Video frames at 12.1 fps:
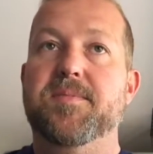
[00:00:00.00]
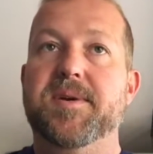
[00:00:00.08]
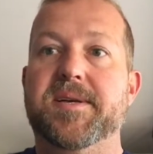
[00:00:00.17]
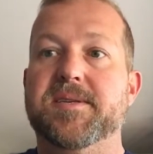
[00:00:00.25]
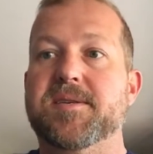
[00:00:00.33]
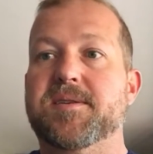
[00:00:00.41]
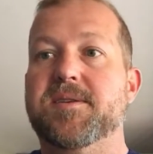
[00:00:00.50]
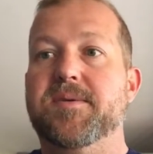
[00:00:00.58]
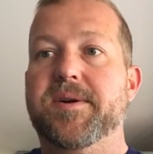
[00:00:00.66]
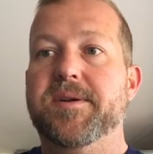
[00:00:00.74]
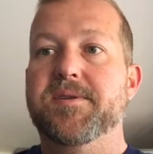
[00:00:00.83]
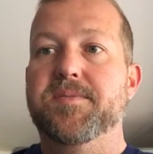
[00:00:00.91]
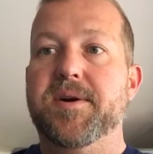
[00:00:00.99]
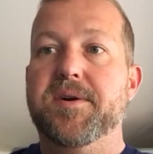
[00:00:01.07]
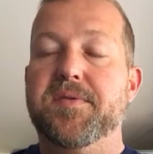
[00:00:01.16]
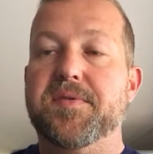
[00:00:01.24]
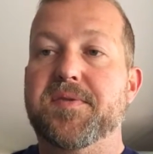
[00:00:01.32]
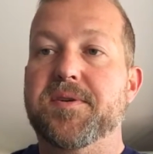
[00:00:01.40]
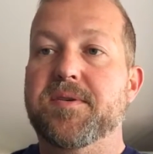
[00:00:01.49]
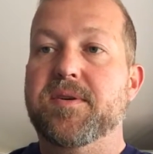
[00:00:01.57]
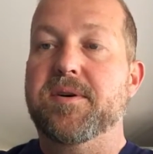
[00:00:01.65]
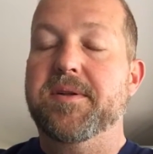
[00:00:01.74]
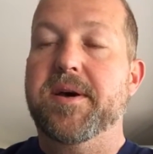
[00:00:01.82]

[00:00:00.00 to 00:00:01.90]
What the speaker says: because I still want to do my overflow and all